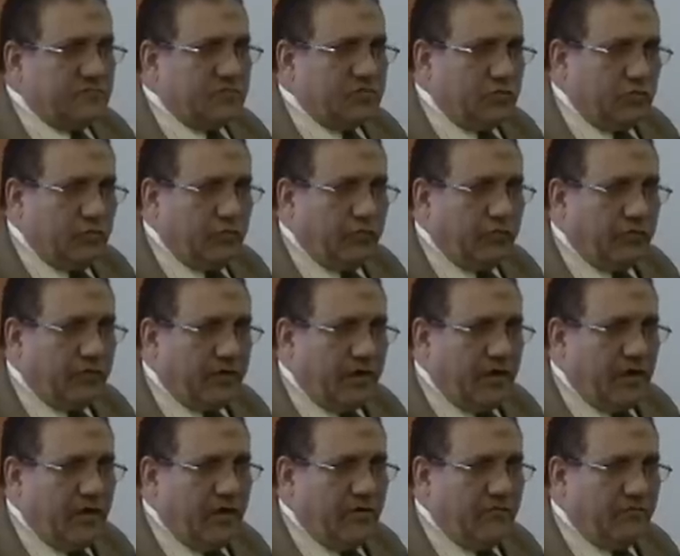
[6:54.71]
2,
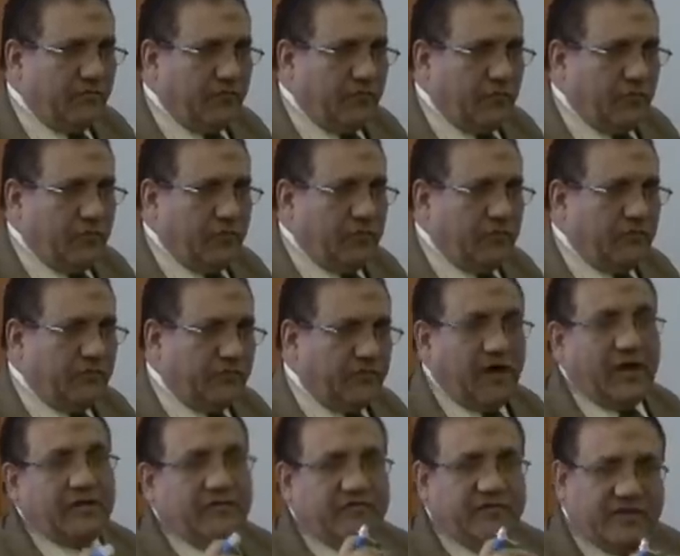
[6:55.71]
3, 4,
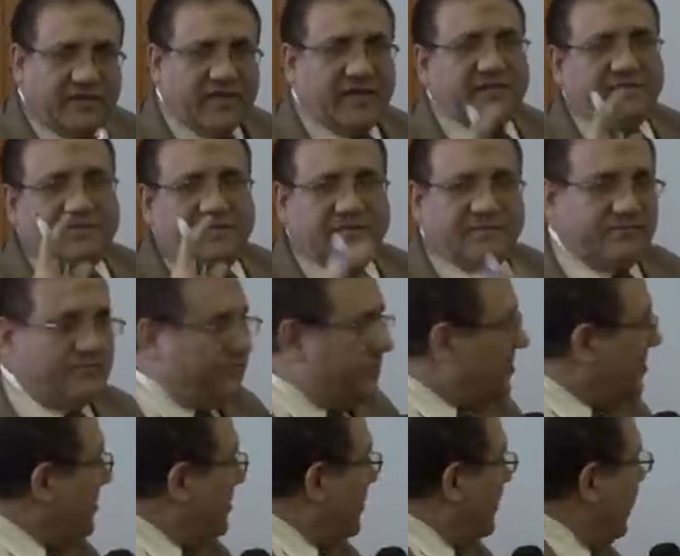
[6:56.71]
5. Yes.
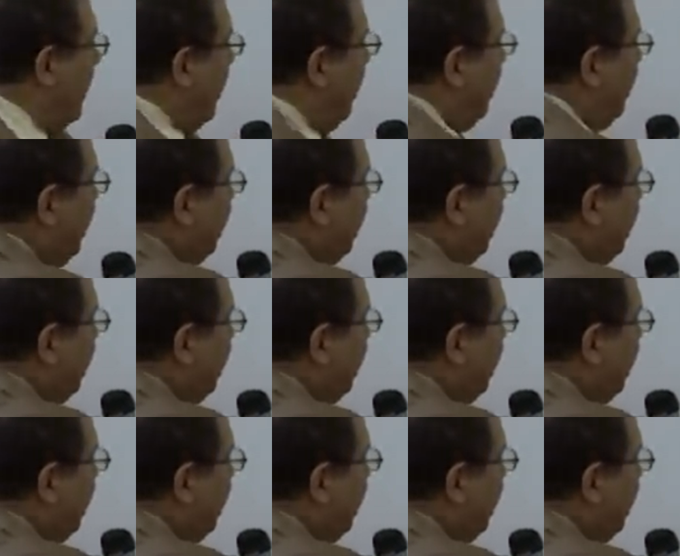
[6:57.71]
And